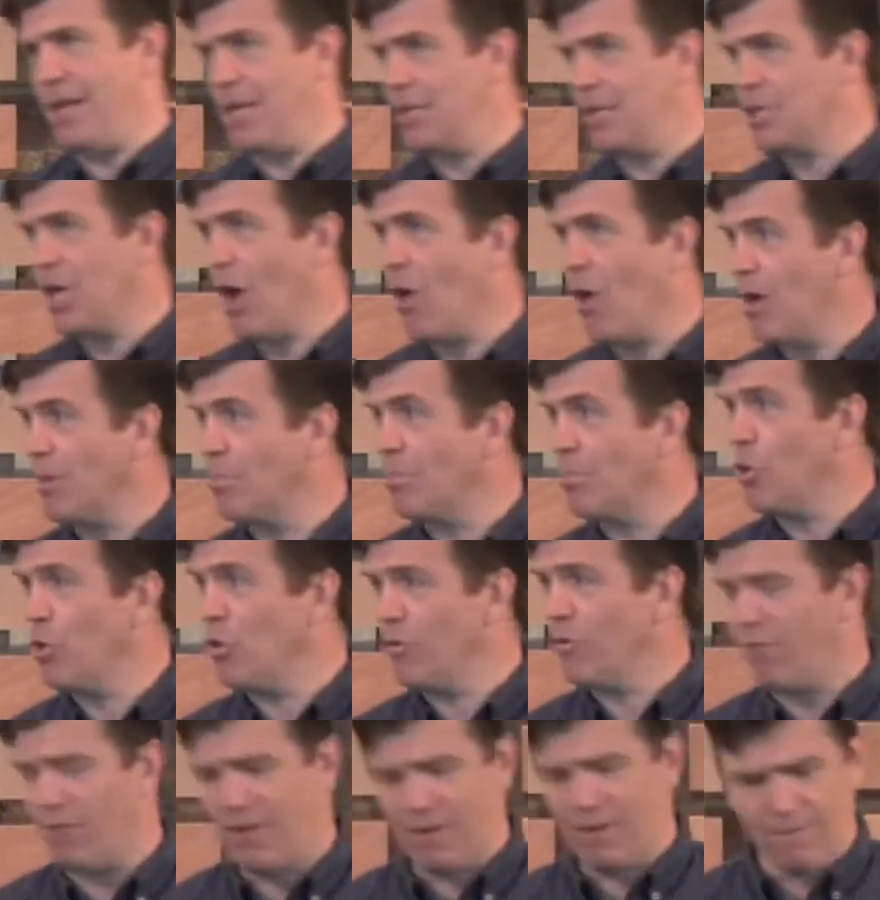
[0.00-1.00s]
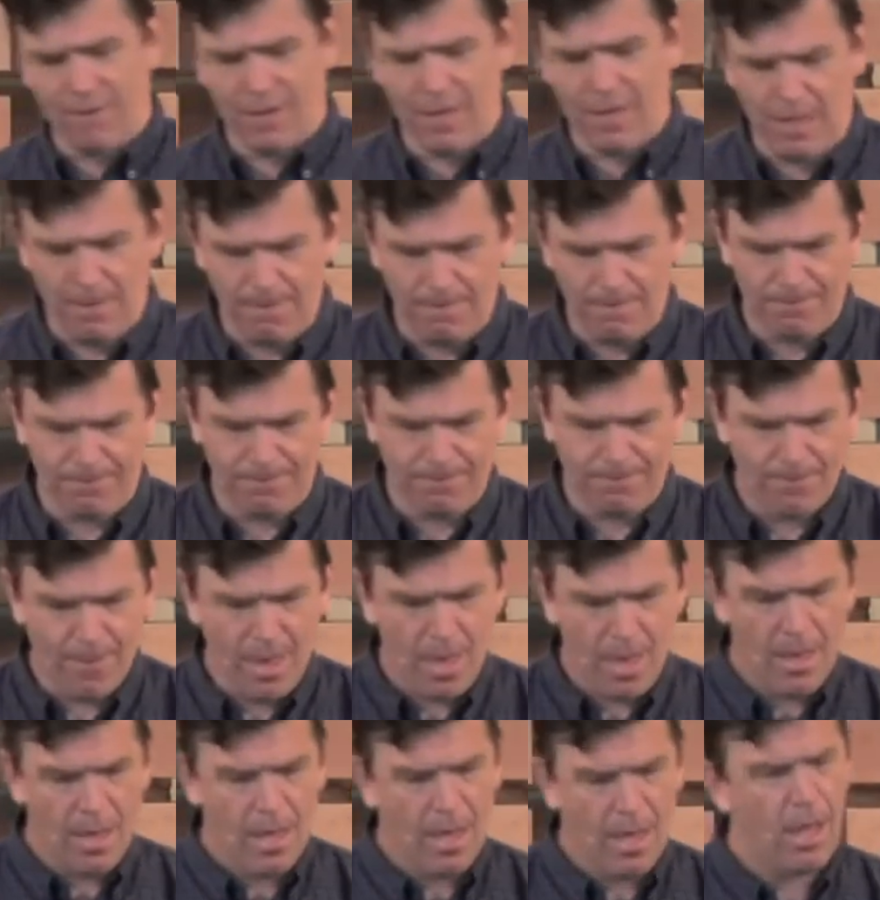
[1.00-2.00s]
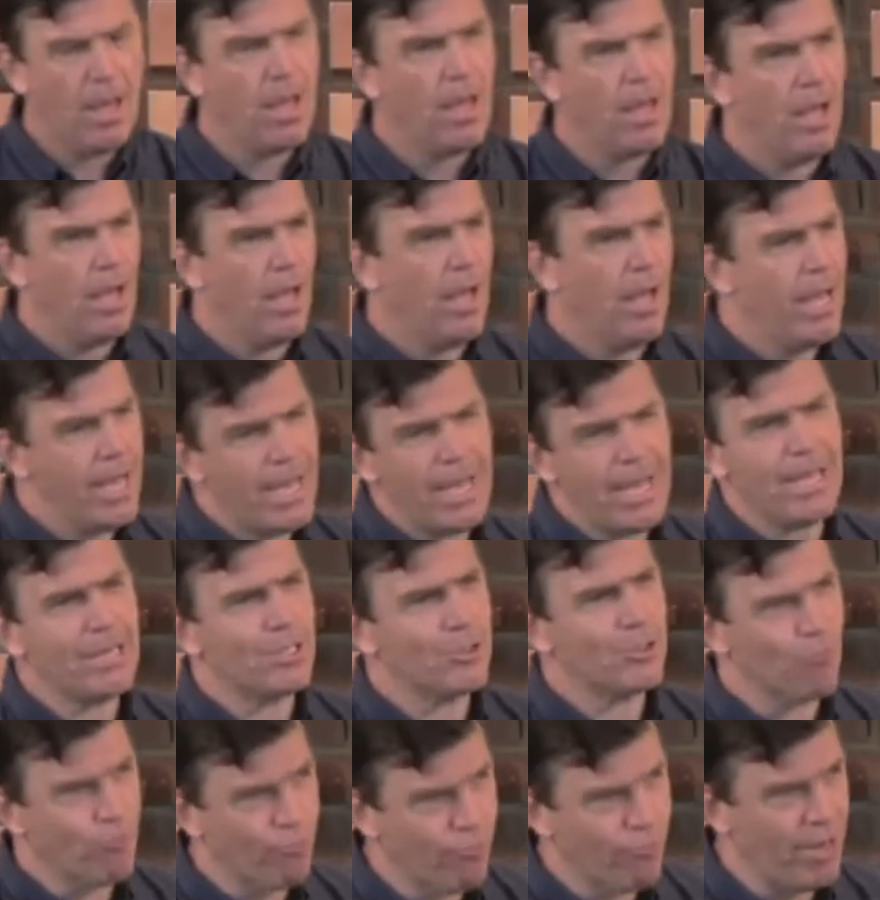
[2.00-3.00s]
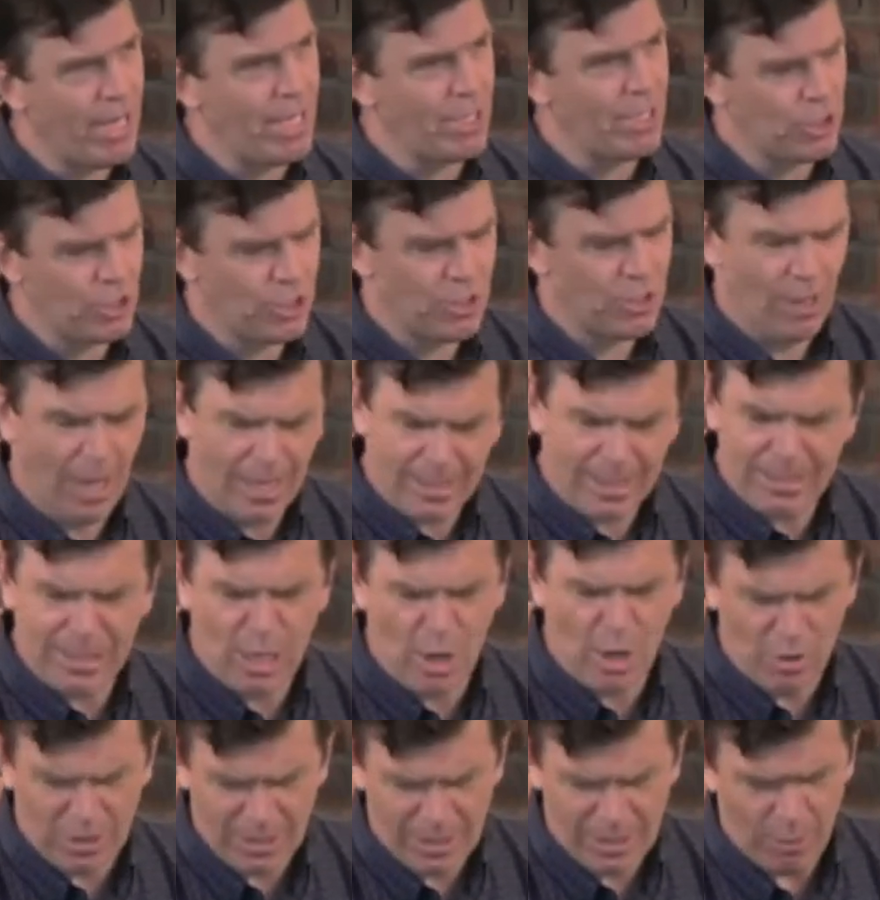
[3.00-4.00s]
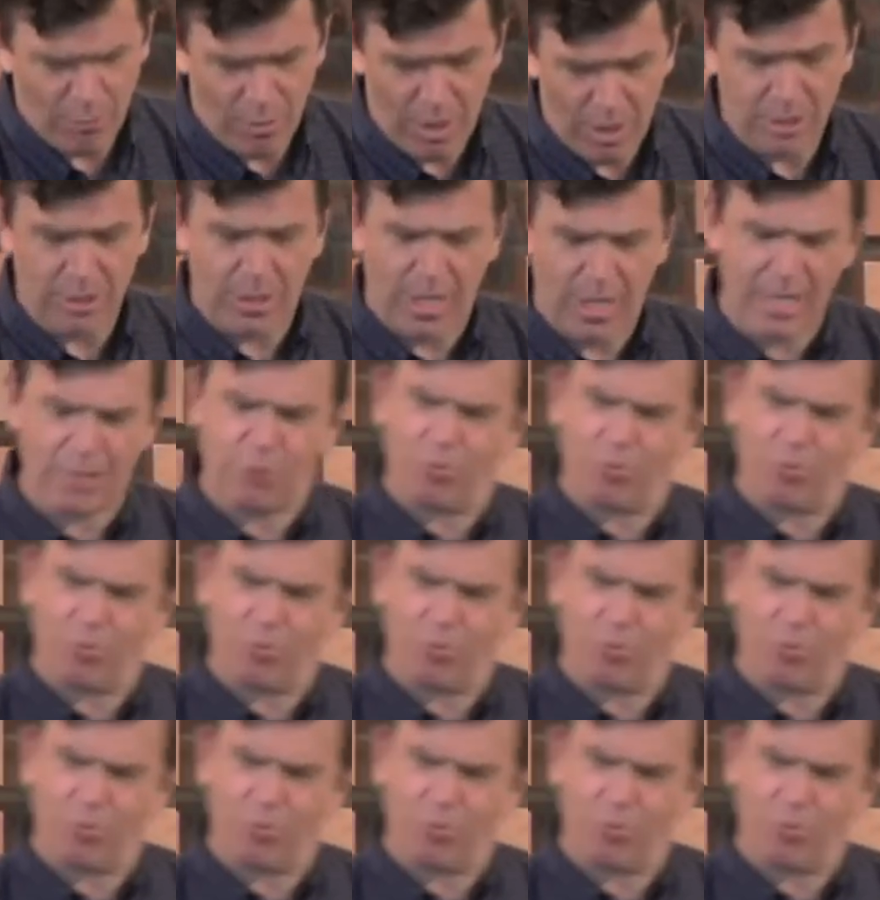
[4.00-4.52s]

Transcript: is going beautifully for him. He is rich, like seriously rich. He's